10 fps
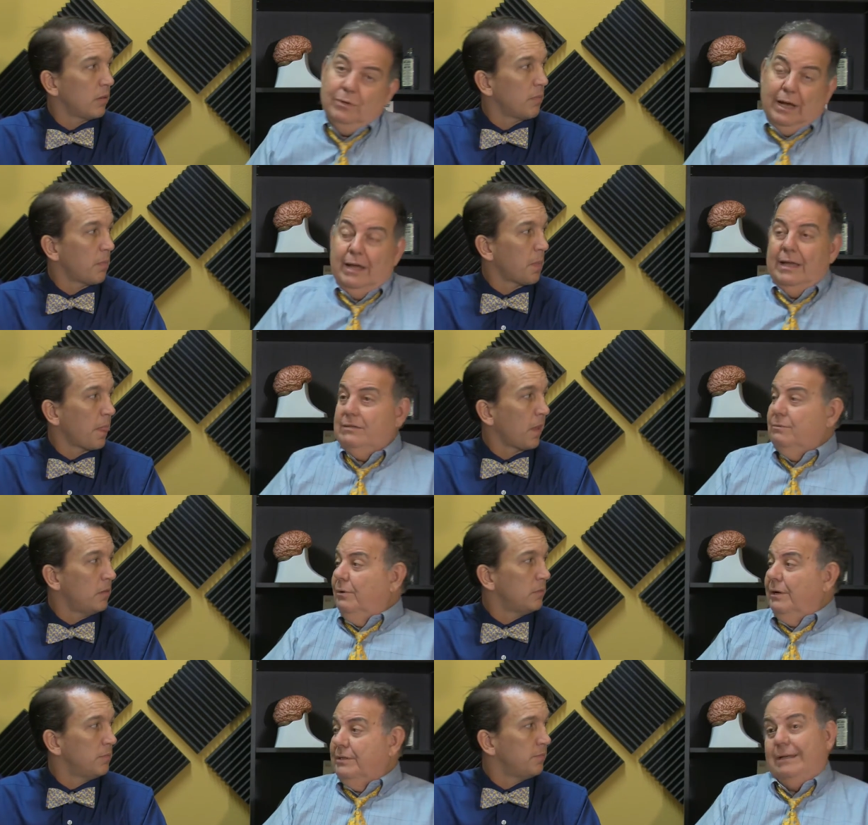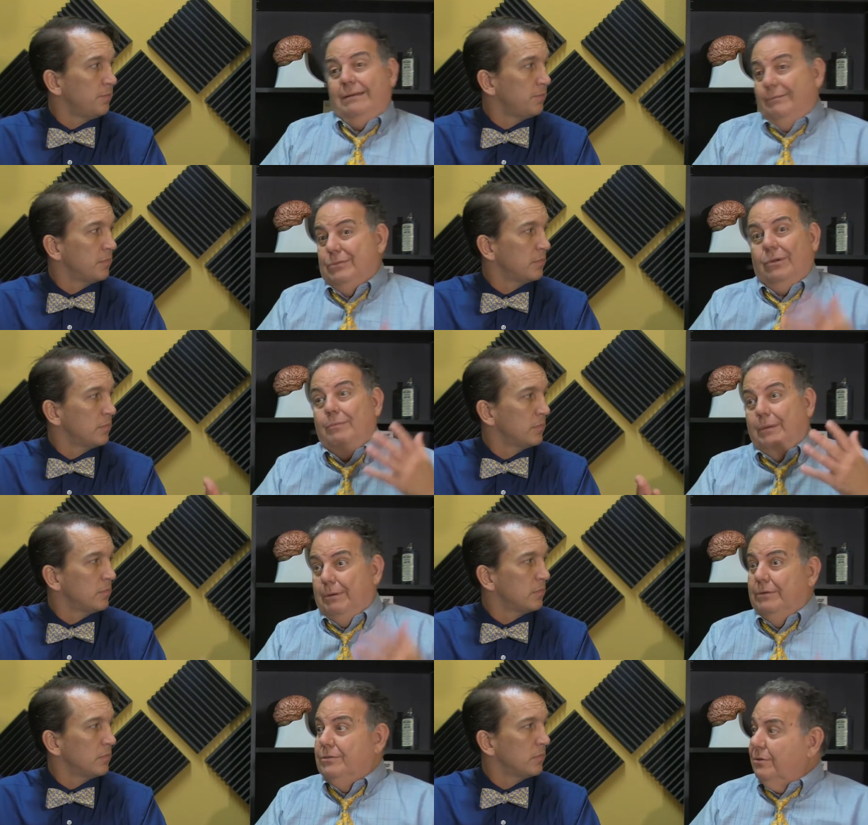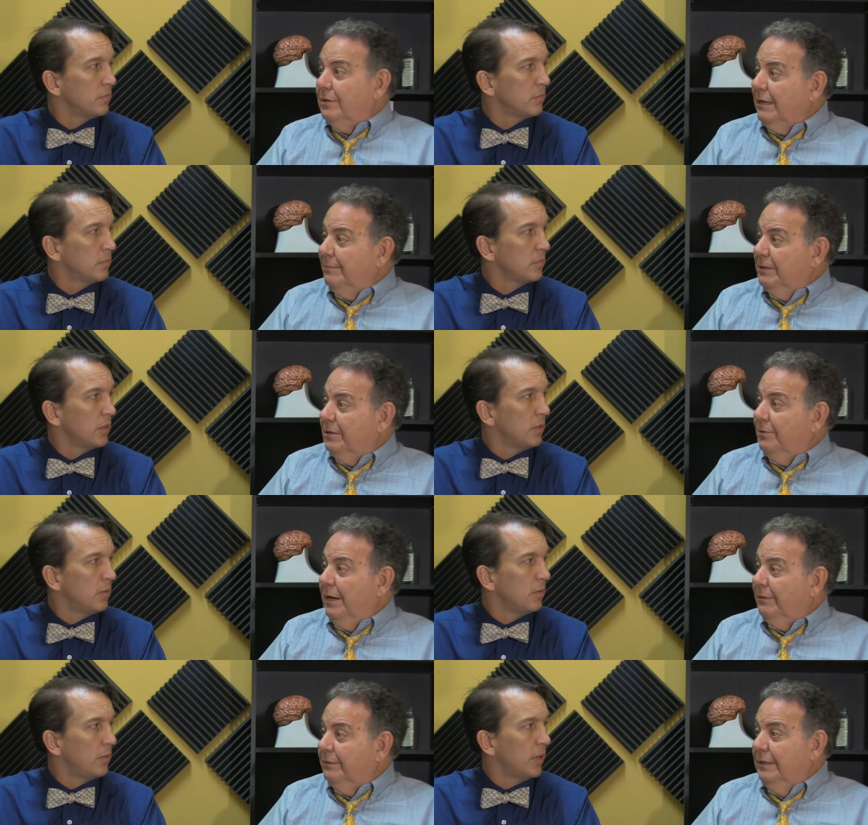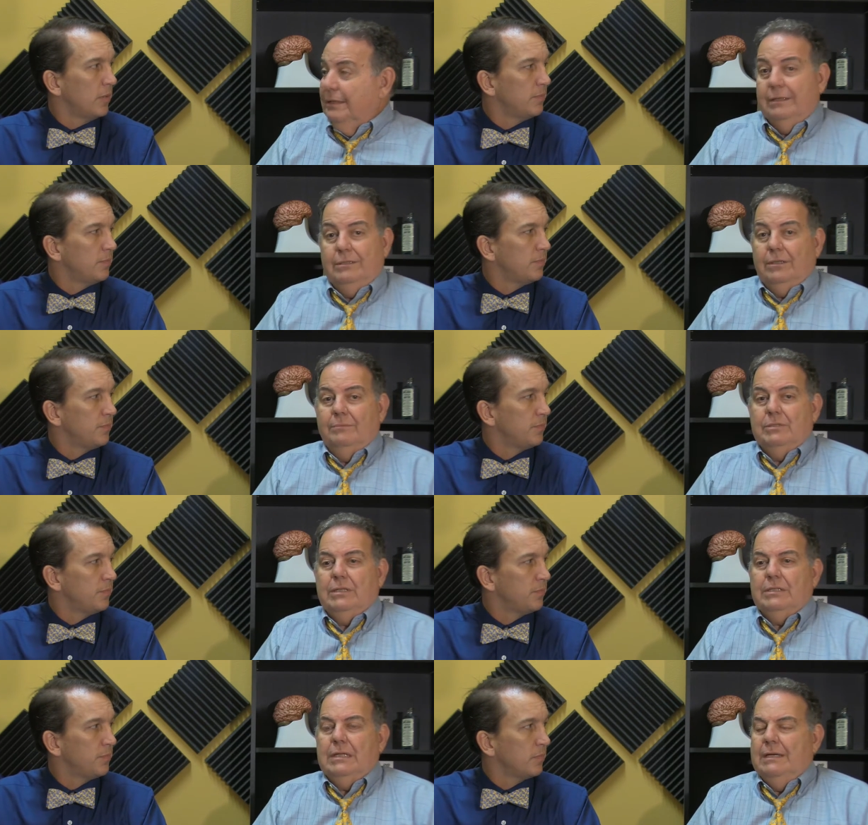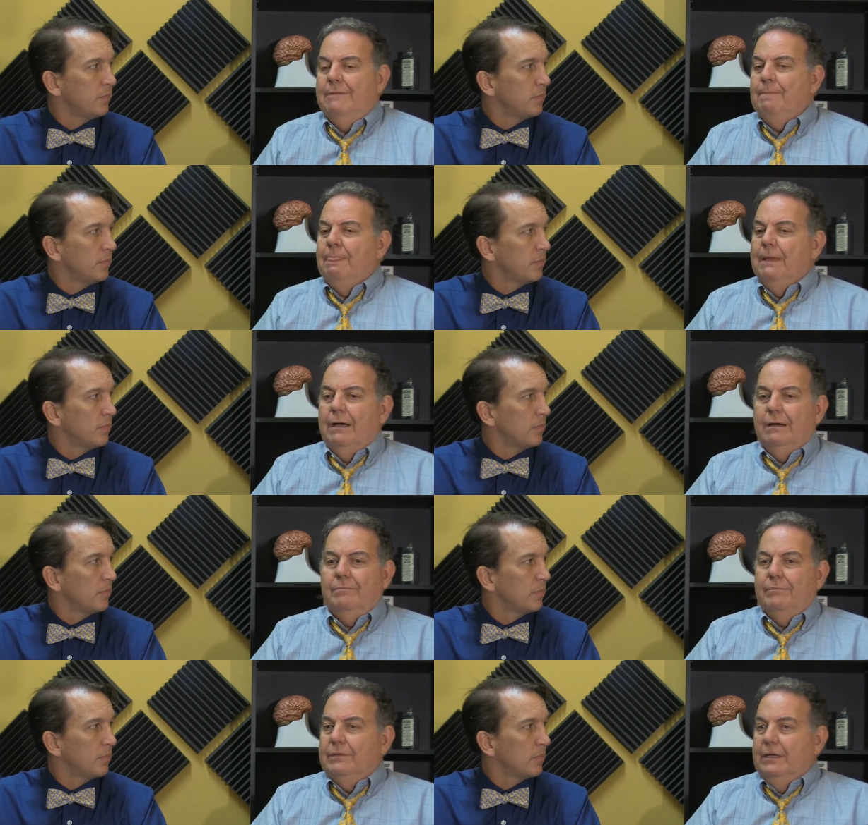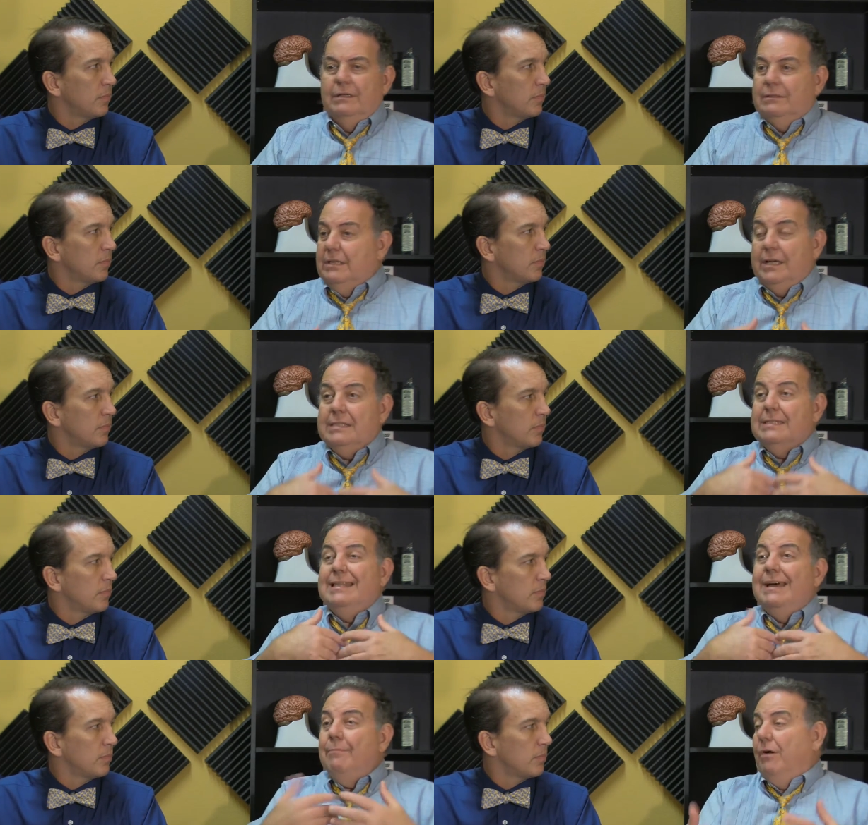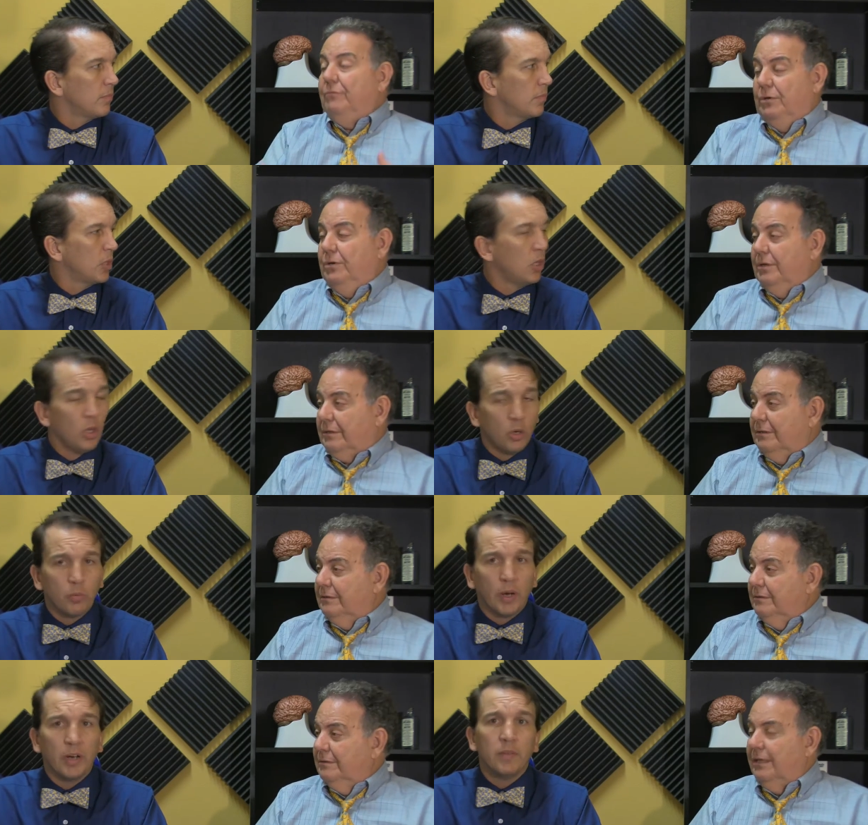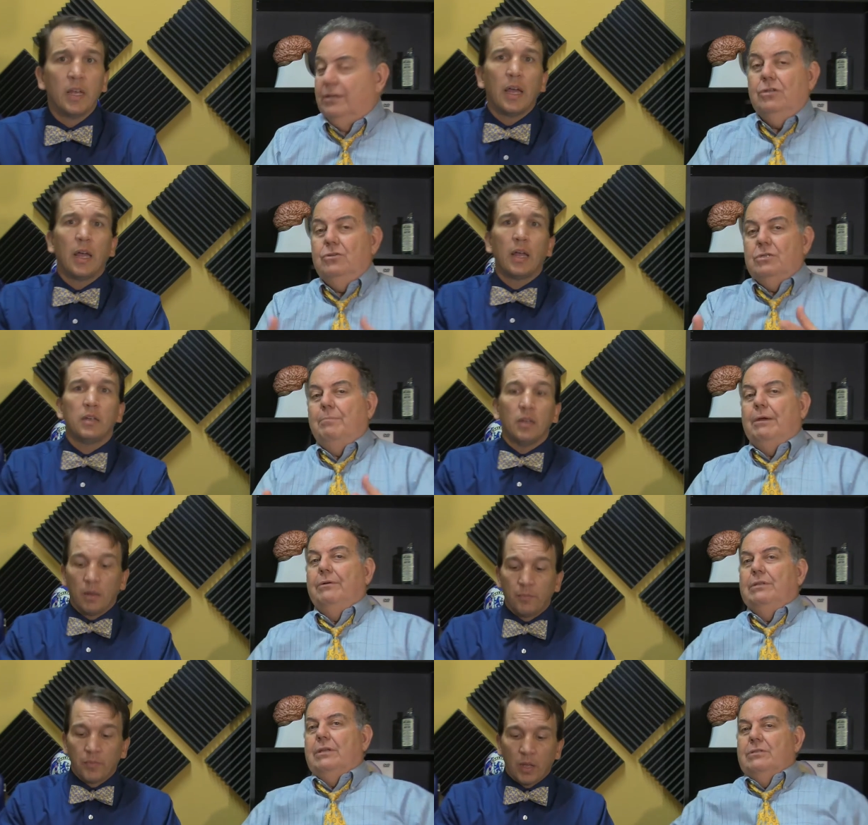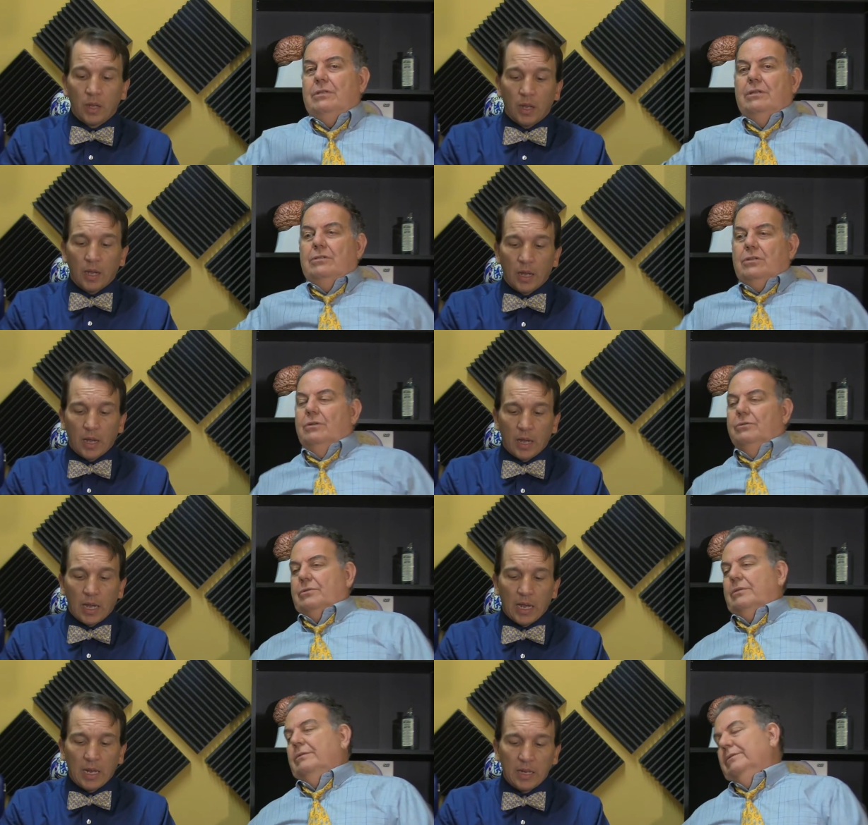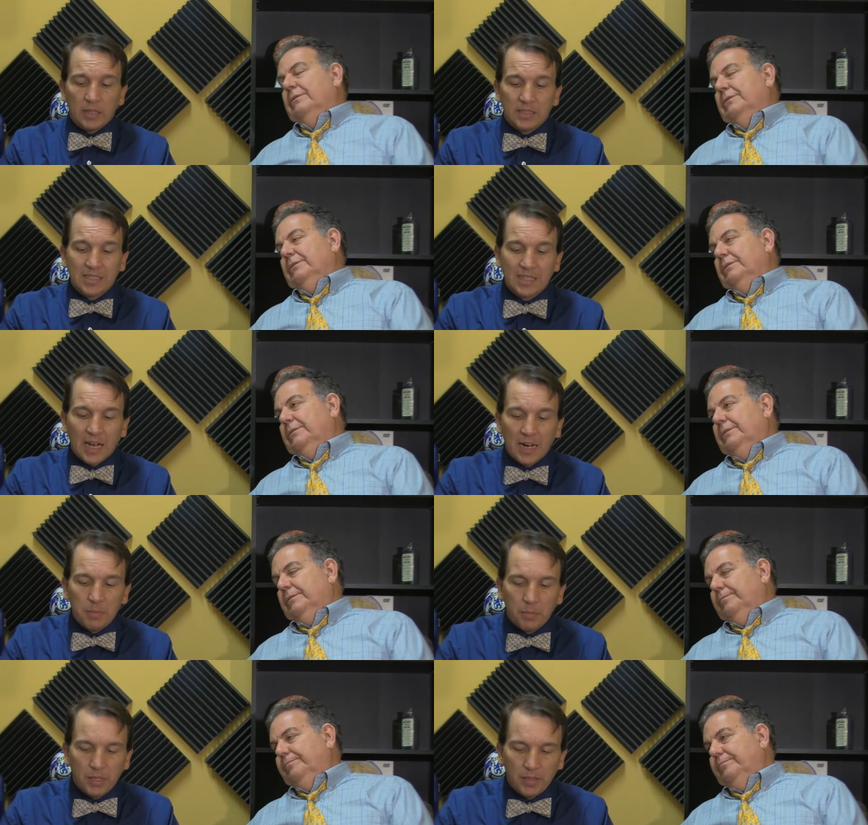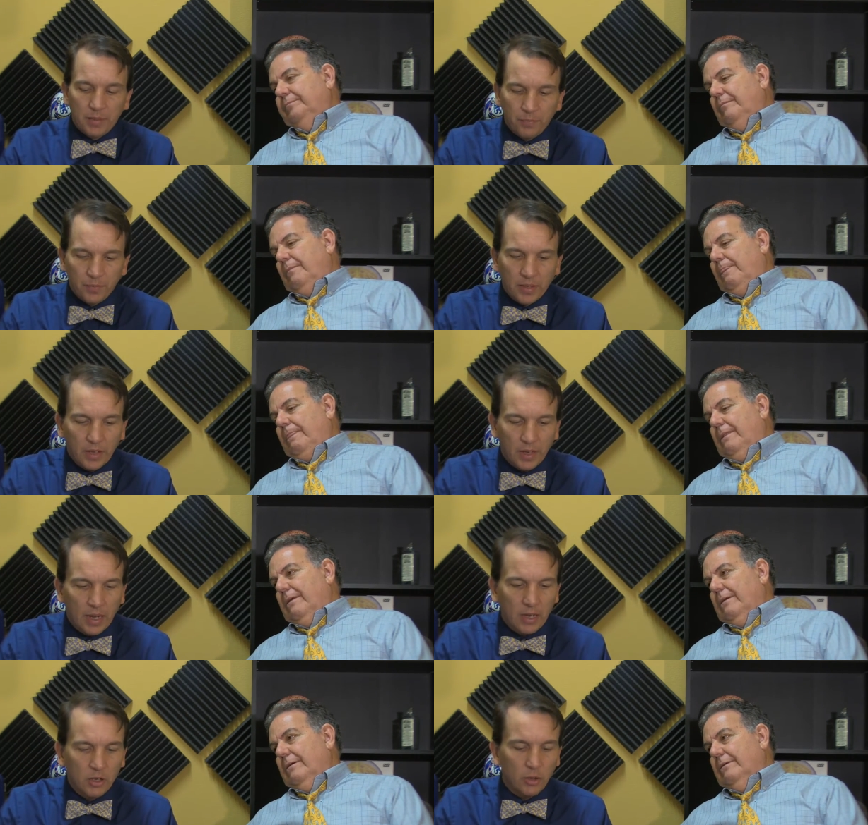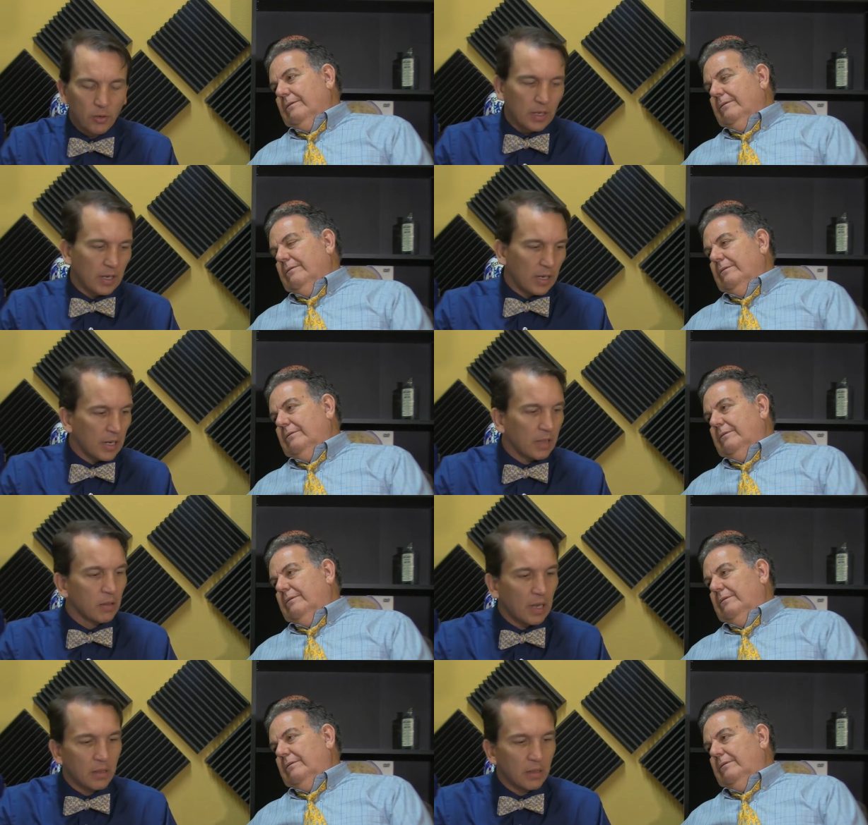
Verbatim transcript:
Speaker 1: a guy asked him to go out and say, "I'm sorry, my parents don't allow me to go out right. until I'm 16." Um, it takes them
Speaker 2: off the hook. Right. They can use and, the parent as the excuse. And it's got to be, uh, you know, and I, I